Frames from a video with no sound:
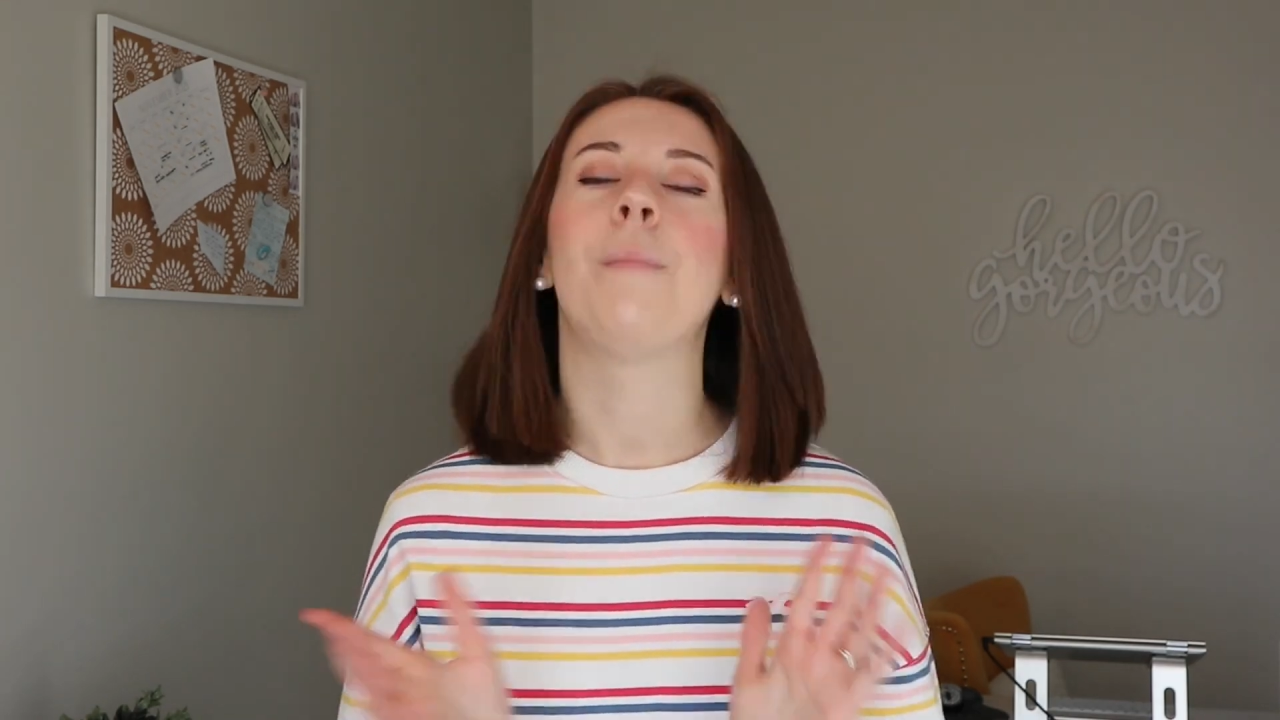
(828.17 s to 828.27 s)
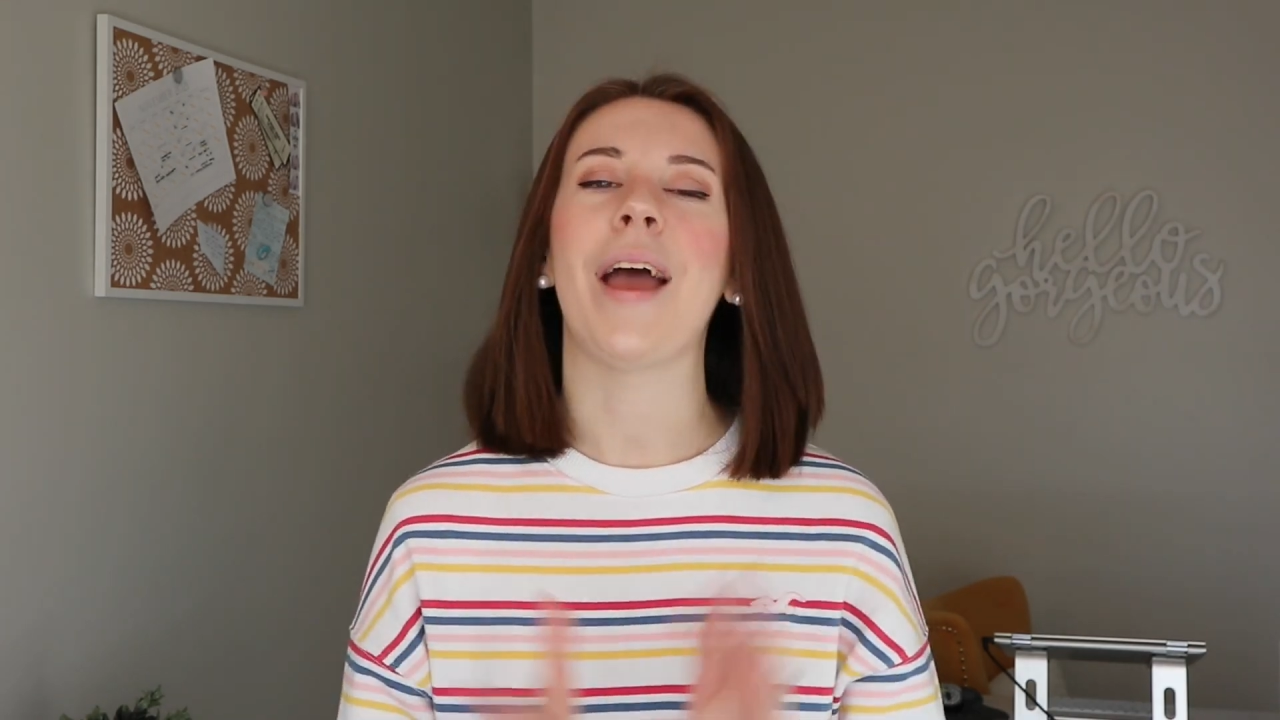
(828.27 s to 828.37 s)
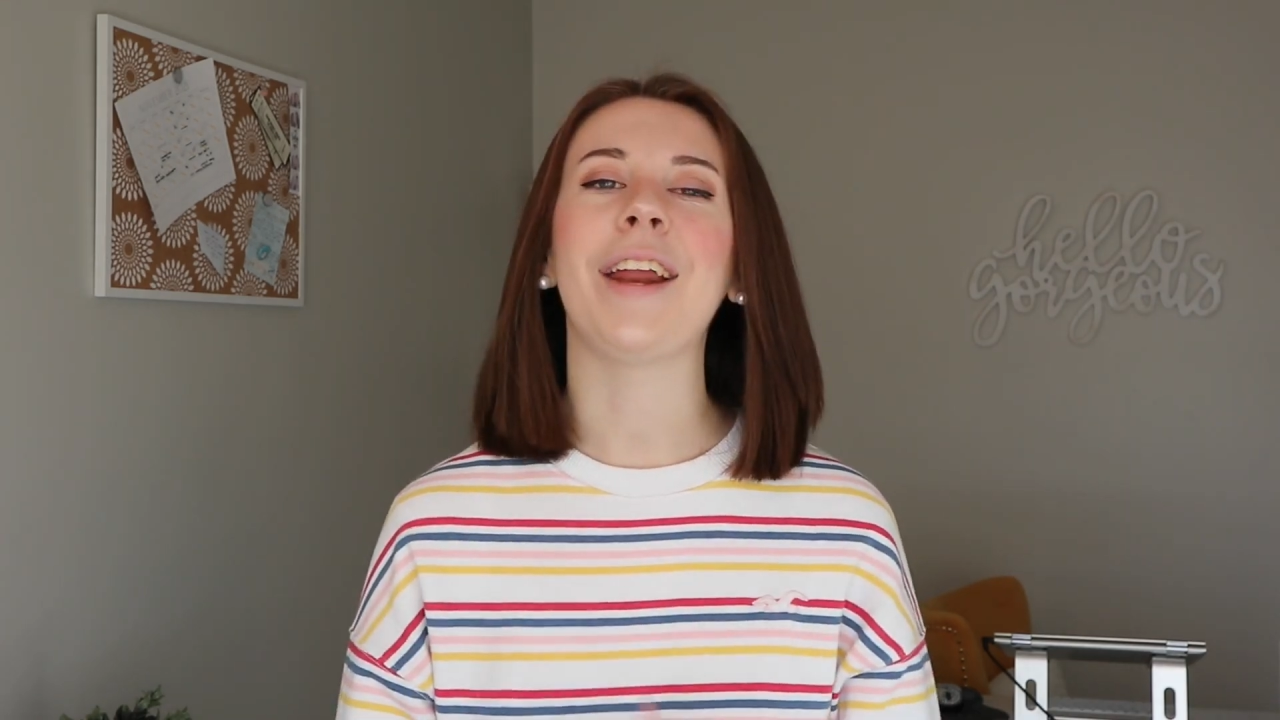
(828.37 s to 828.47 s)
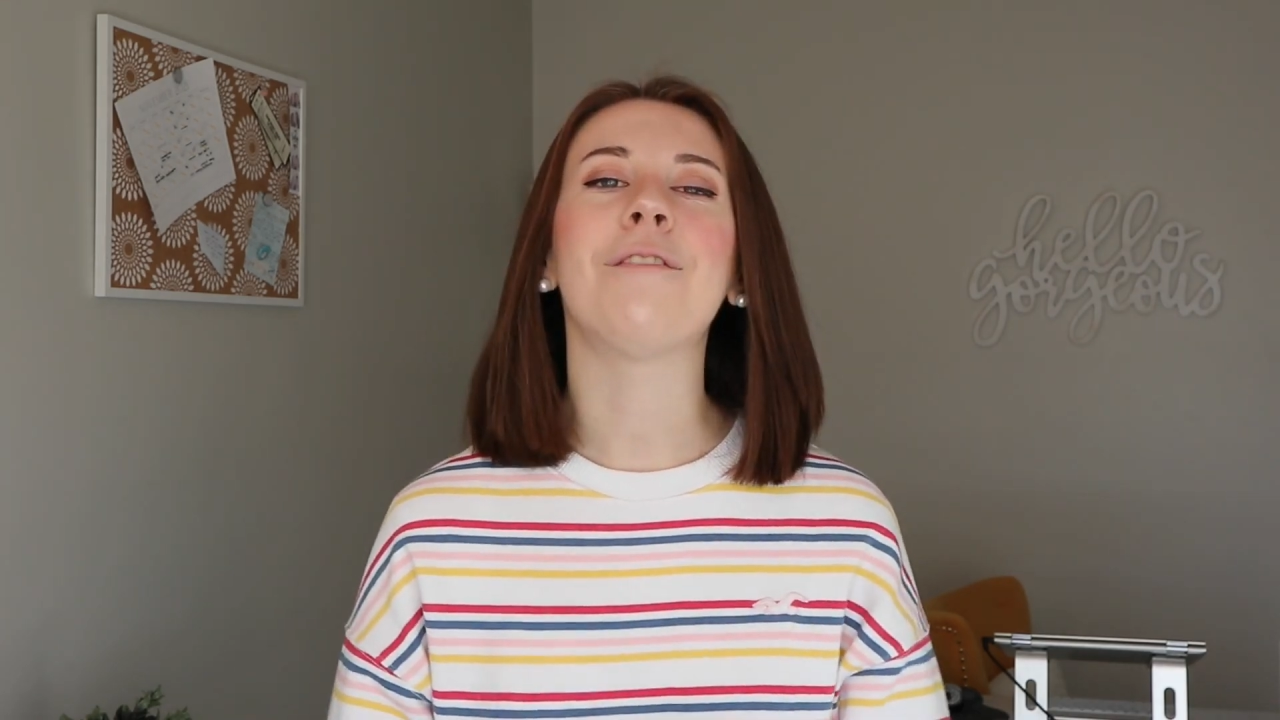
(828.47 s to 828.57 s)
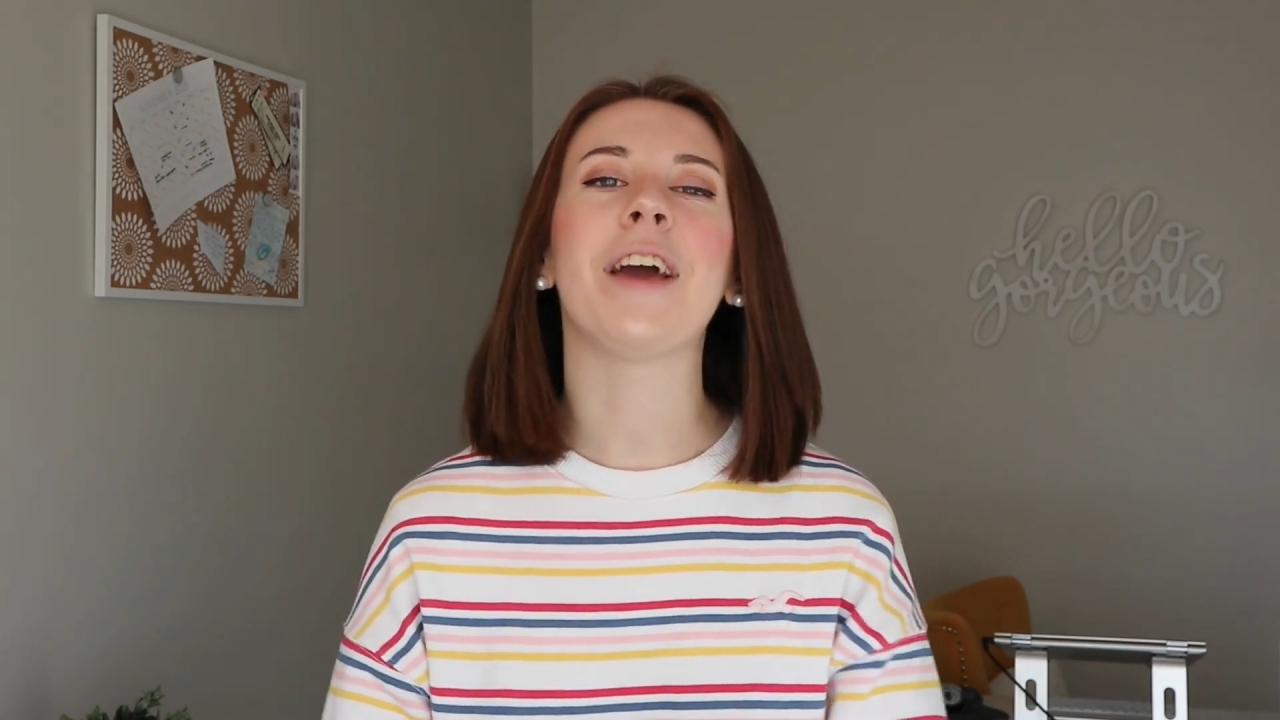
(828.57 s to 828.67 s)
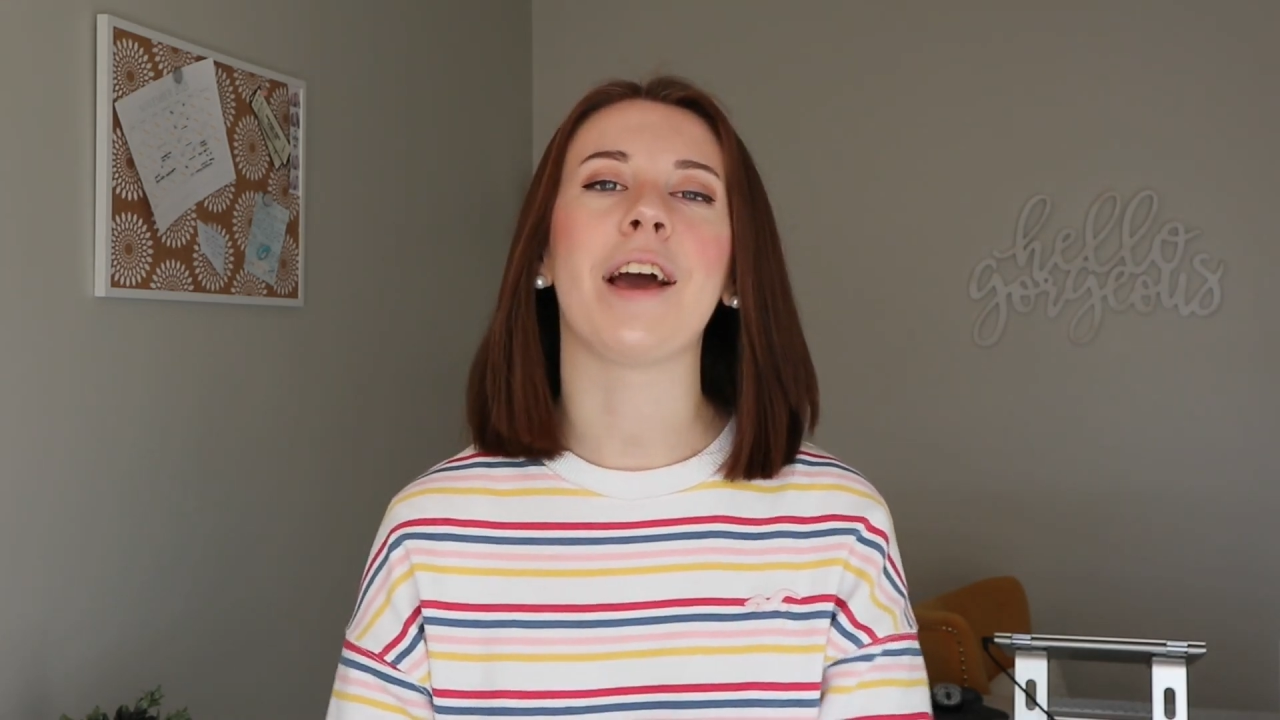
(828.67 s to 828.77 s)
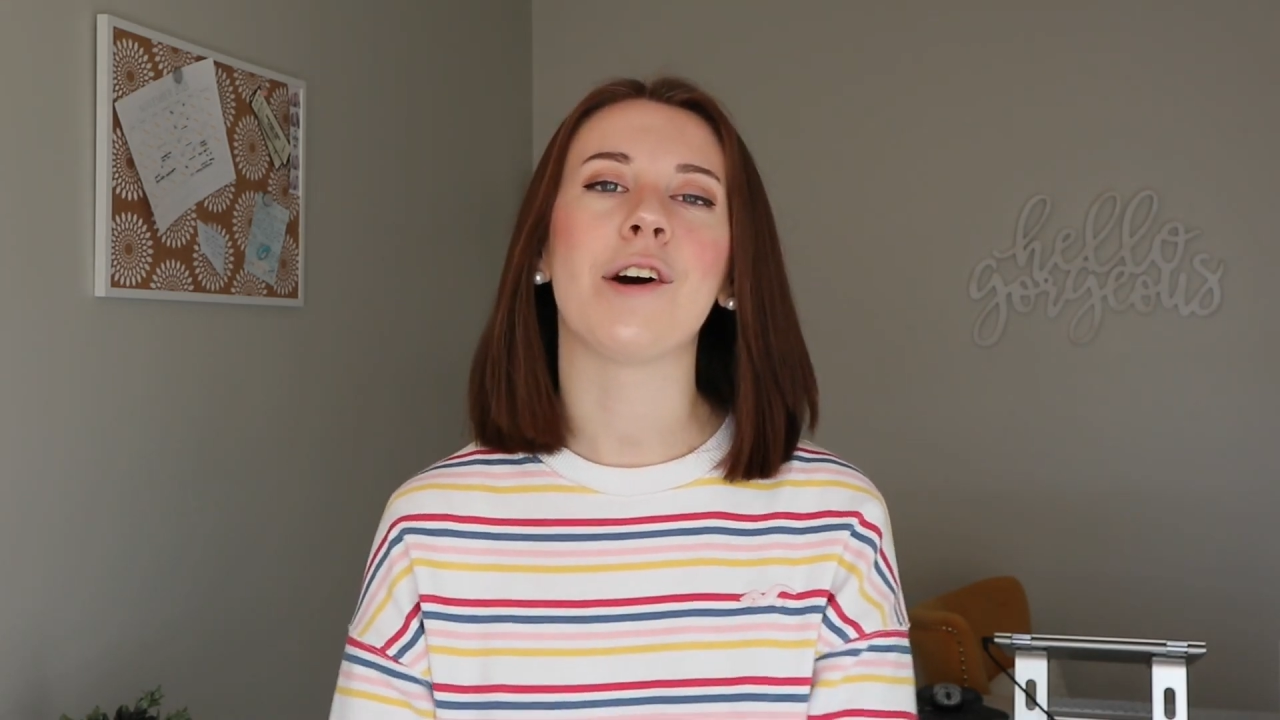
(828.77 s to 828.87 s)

But anyway, I